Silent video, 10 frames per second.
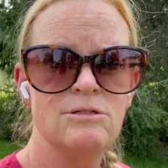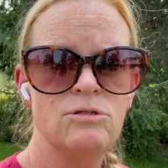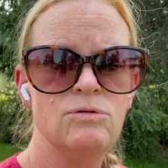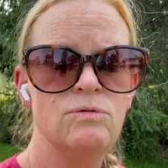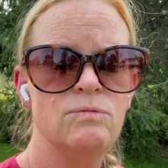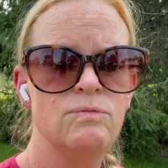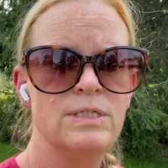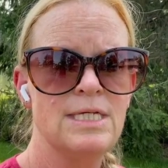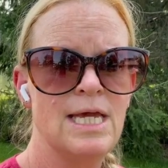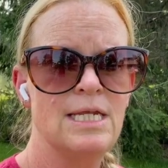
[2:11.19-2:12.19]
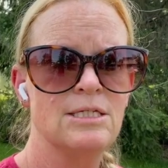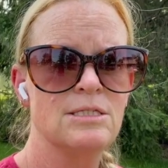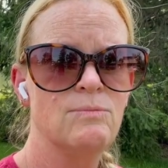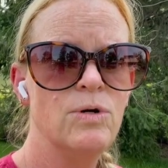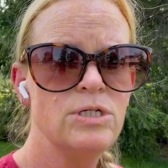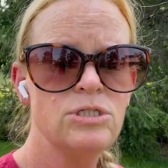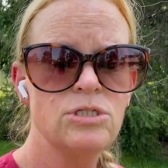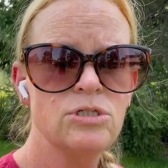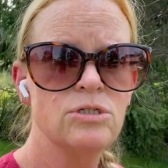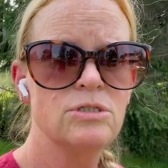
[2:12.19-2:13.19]
to retain its
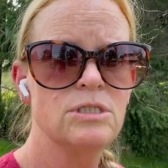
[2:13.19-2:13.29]
moisture,